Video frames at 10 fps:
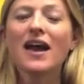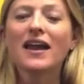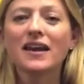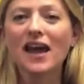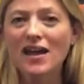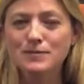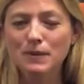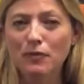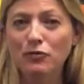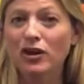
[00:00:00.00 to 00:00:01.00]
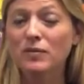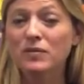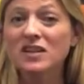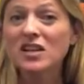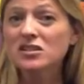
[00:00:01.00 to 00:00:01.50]
I can ask people for
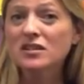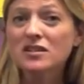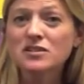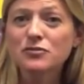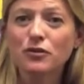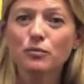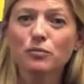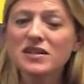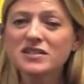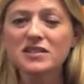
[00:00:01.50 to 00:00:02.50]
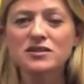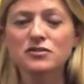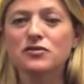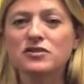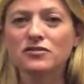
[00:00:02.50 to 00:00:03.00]
recommendations for presents or
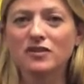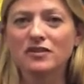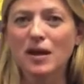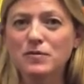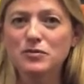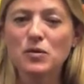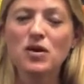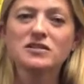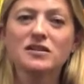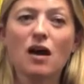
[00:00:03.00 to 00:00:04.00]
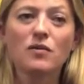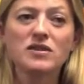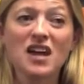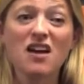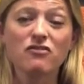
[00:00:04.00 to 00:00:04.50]
for different types of books, and they
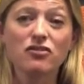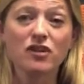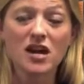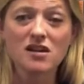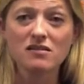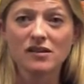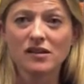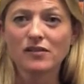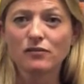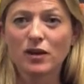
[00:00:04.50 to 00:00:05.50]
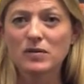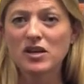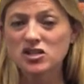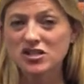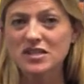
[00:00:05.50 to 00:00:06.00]
always have great
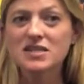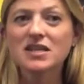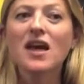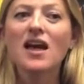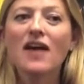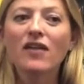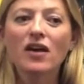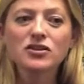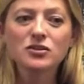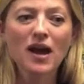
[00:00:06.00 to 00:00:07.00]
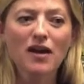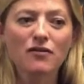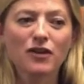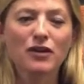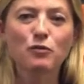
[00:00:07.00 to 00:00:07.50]
recommendations. And they also
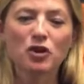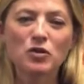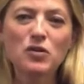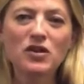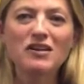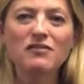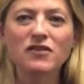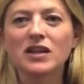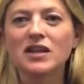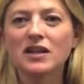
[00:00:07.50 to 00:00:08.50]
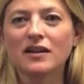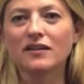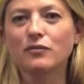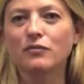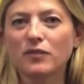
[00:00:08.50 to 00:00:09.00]
have kind of a community feeling,
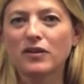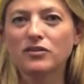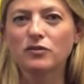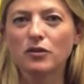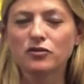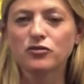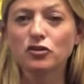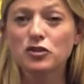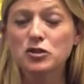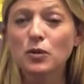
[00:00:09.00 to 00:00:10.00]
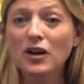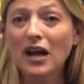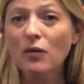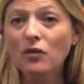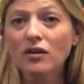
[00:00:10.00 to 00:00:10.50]
a children's book
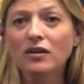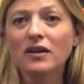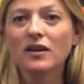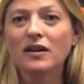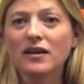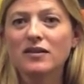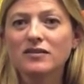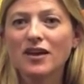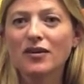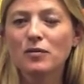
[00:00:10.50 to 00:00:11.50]
hour, Saturday